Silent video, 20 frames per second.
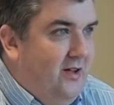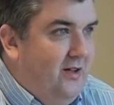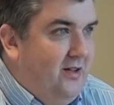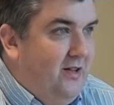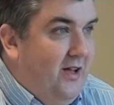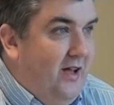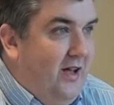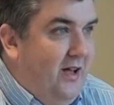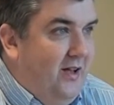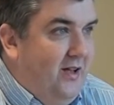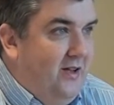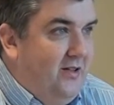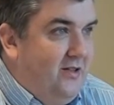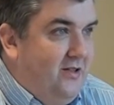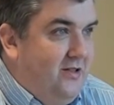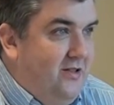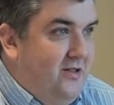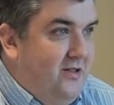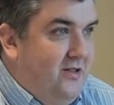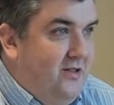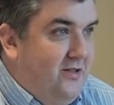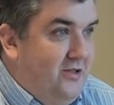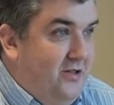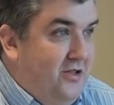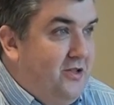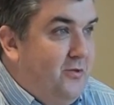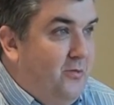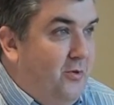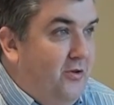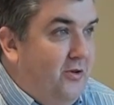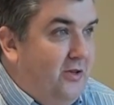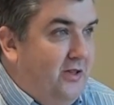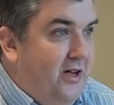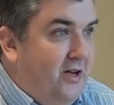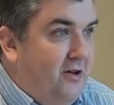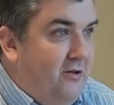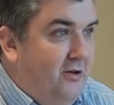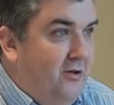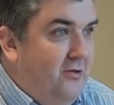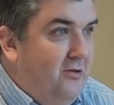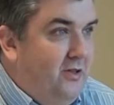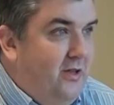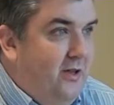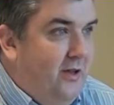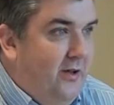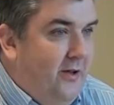to support that growth.